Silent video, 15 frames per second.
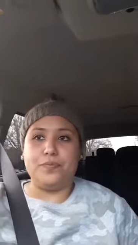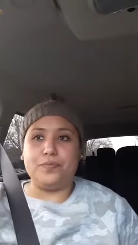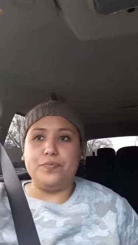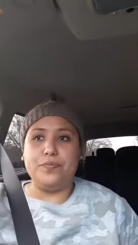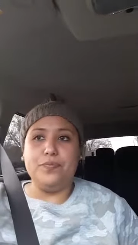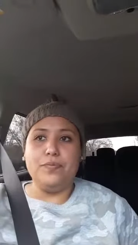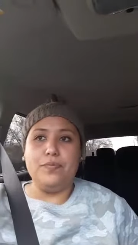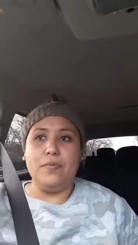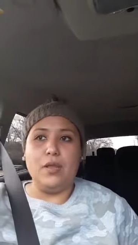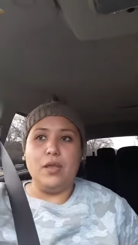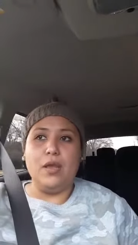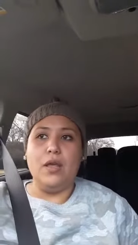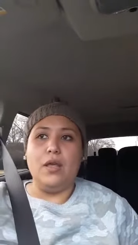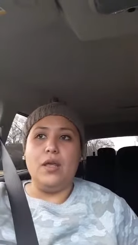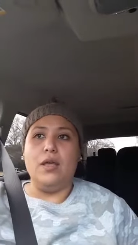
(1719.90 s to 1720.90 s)

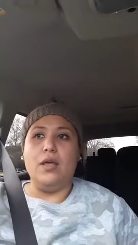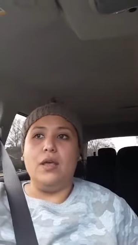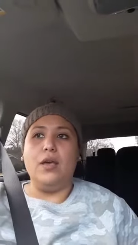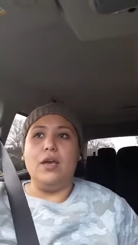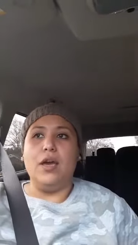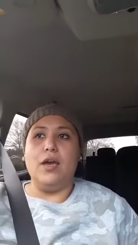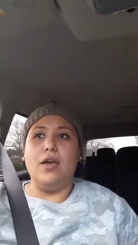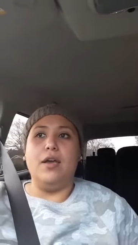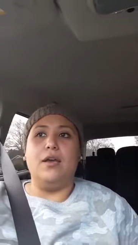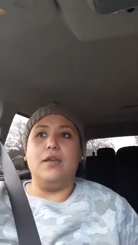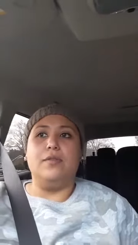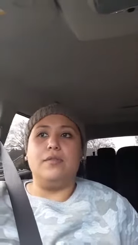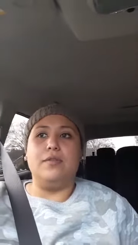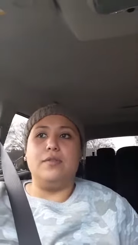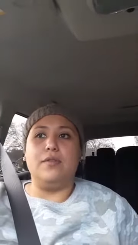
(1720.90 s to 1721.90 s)

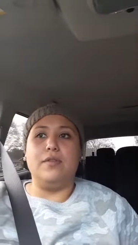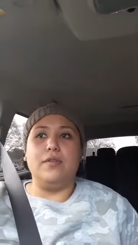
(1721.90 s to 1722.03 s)
(silence)